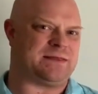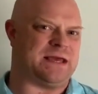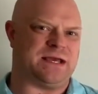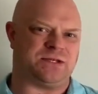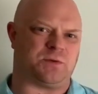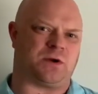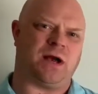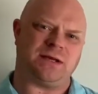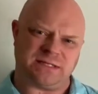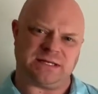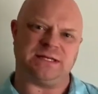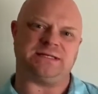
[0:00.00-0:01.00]
things, we're
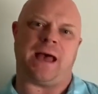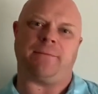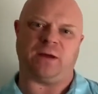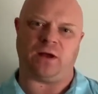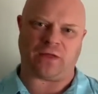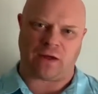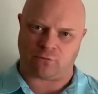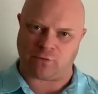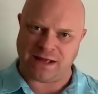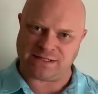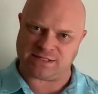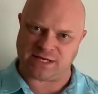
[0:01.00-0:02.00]
constantly tapping on that
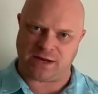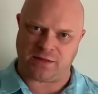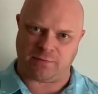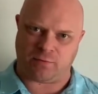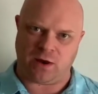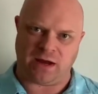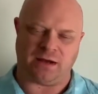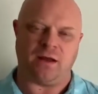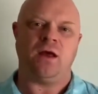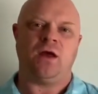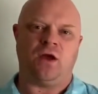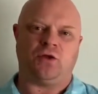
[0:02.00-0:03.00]
right side of the brain.
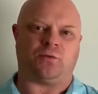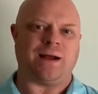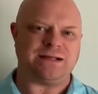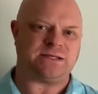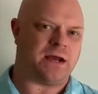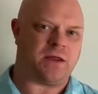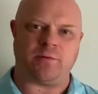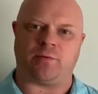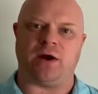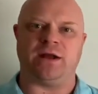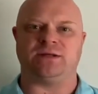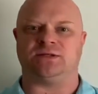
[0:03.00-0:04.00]
The right side of the
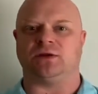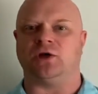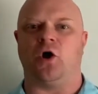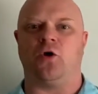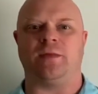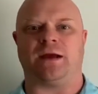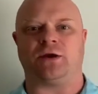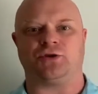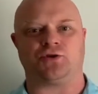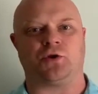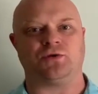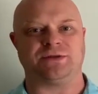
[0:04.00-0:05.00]
brain is the lobe that
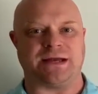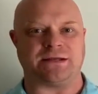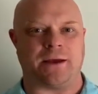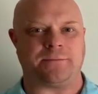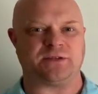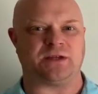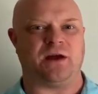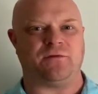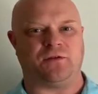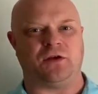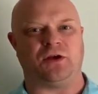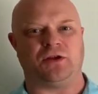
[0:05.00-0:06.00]
controls that type of stuff,
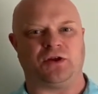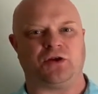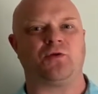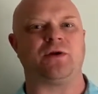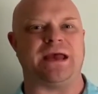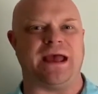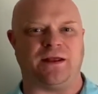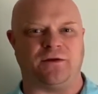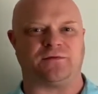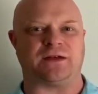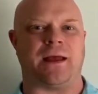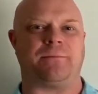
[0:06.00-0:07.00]
the
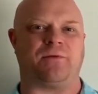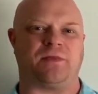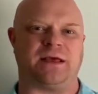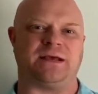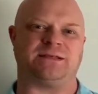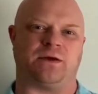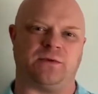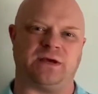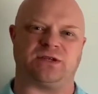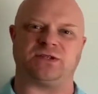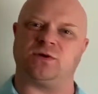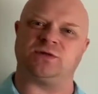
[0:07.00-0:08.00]
creative type of things that we
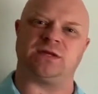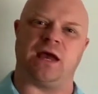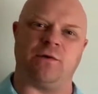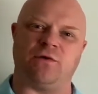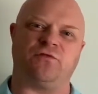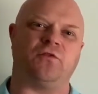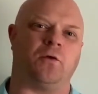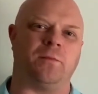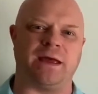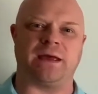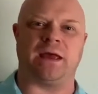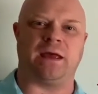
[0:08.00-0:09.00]
associate with
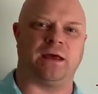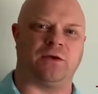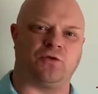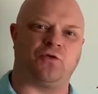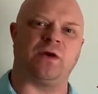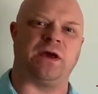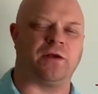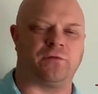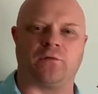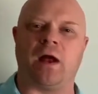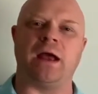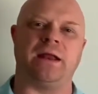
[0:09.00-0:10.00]
filmmaking and creative
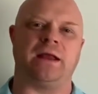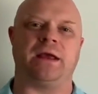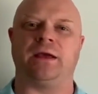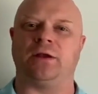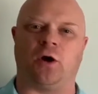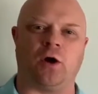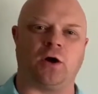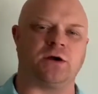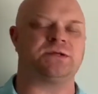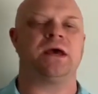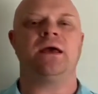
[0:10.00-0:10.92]
writing and art.